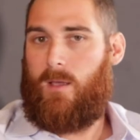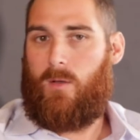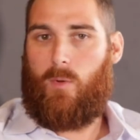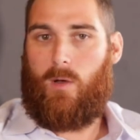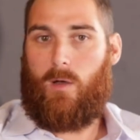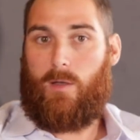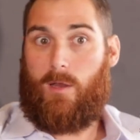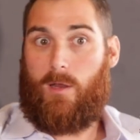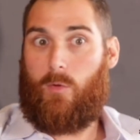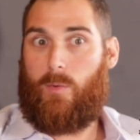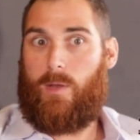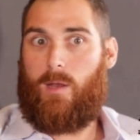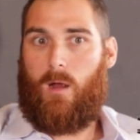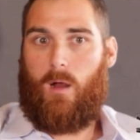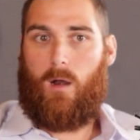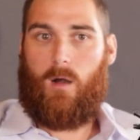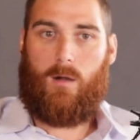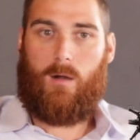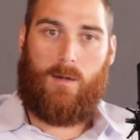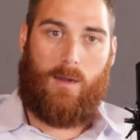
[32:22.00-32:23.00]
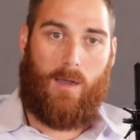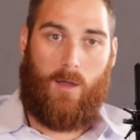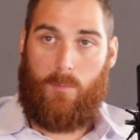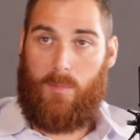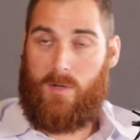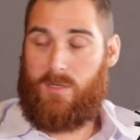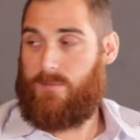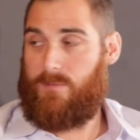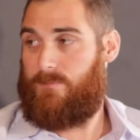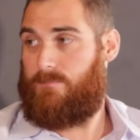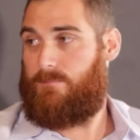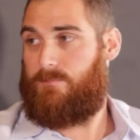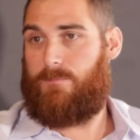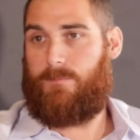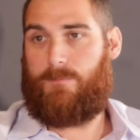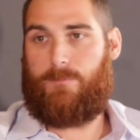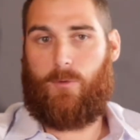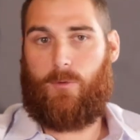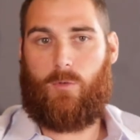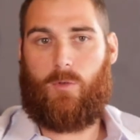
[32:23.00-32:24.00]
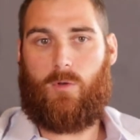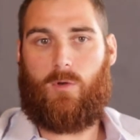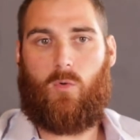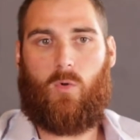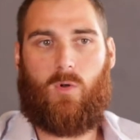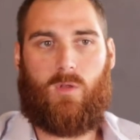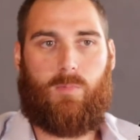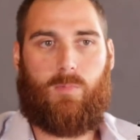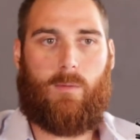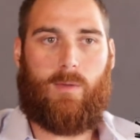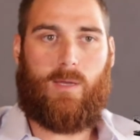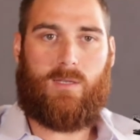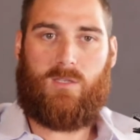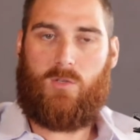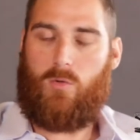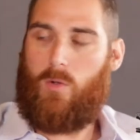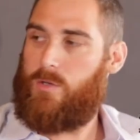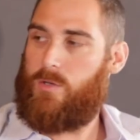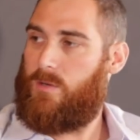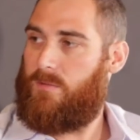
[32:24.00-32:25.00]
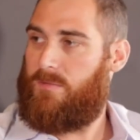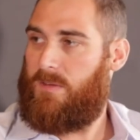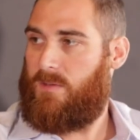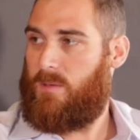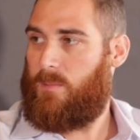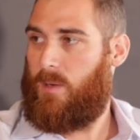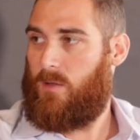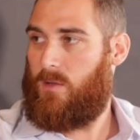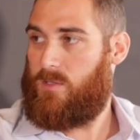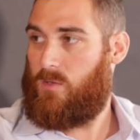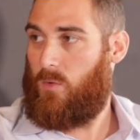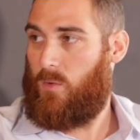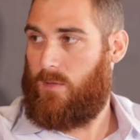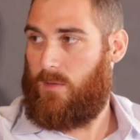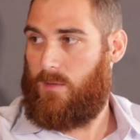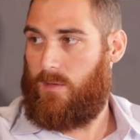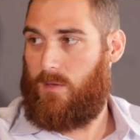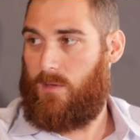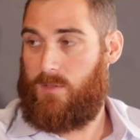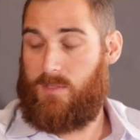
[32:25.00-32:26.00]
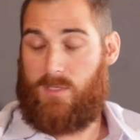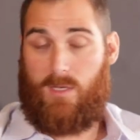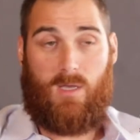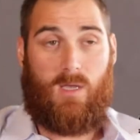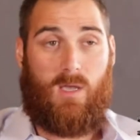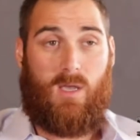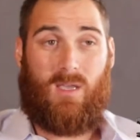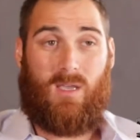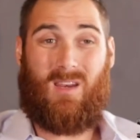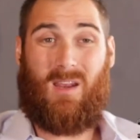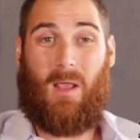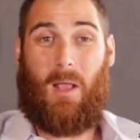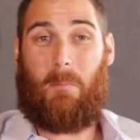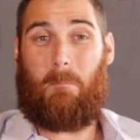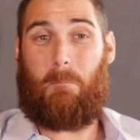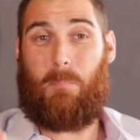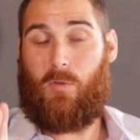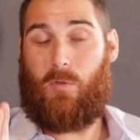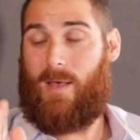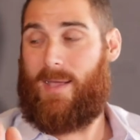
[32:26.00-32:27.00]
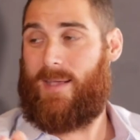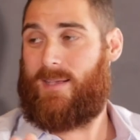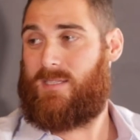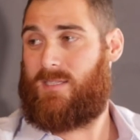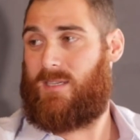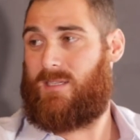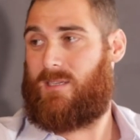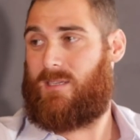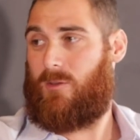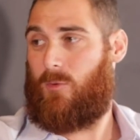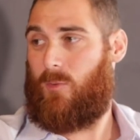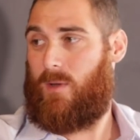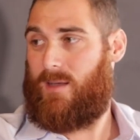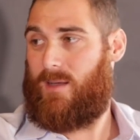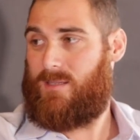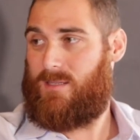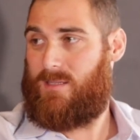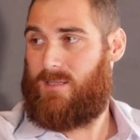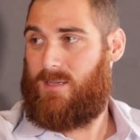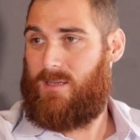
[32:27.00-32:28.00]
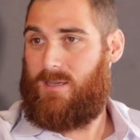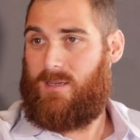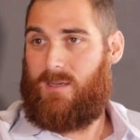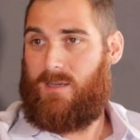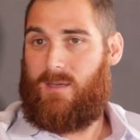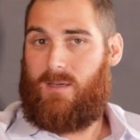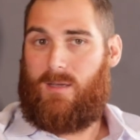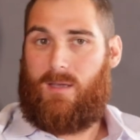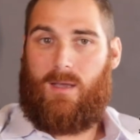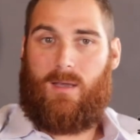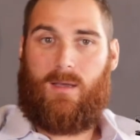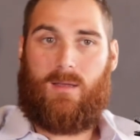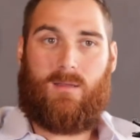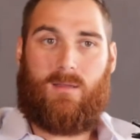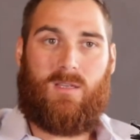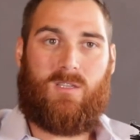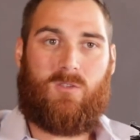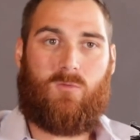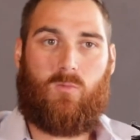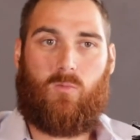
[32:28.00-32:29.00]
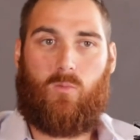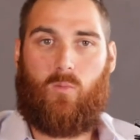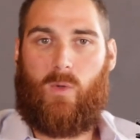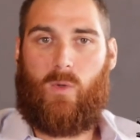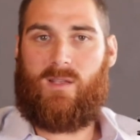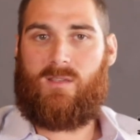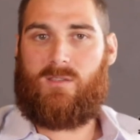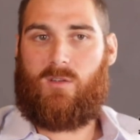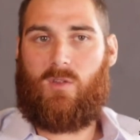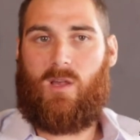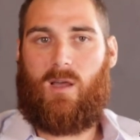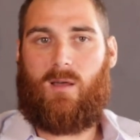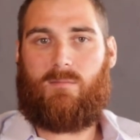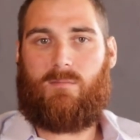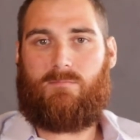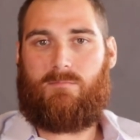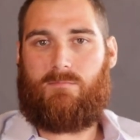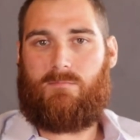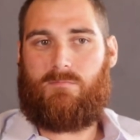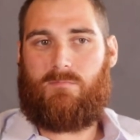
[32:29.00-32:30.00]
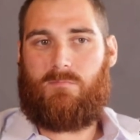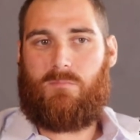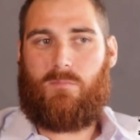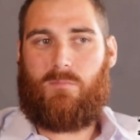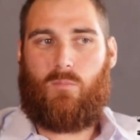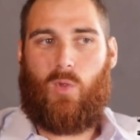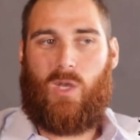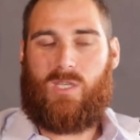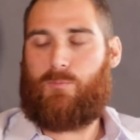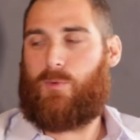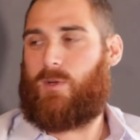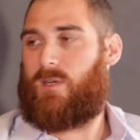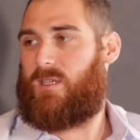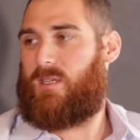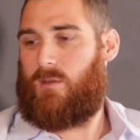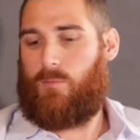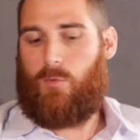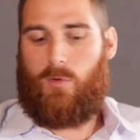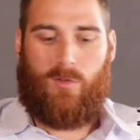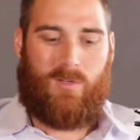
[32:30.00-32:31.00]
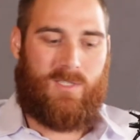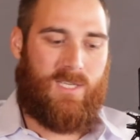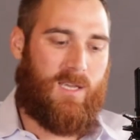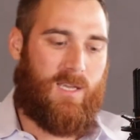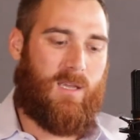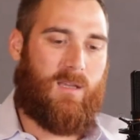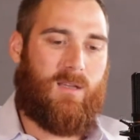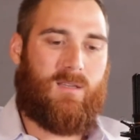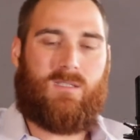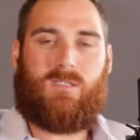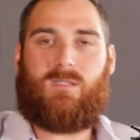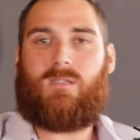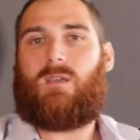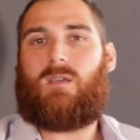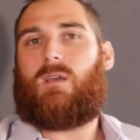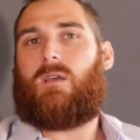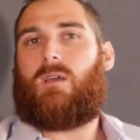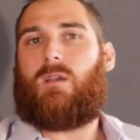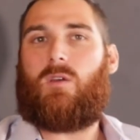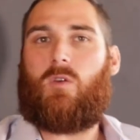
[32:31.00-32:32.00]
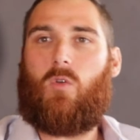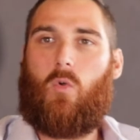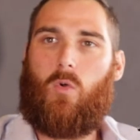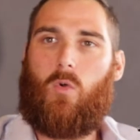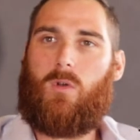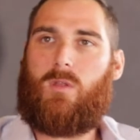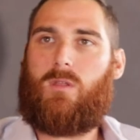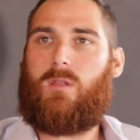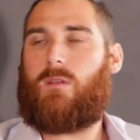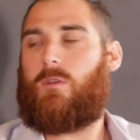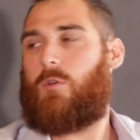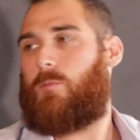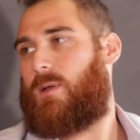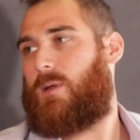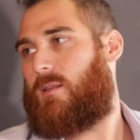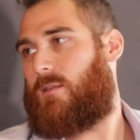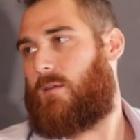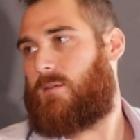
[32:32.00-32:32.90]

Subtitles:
Well, here we are now, much further north, probably like 250 miles north of those, getting blasted to the west. And these winds are a lot less predictable. They're taking us north a little bit.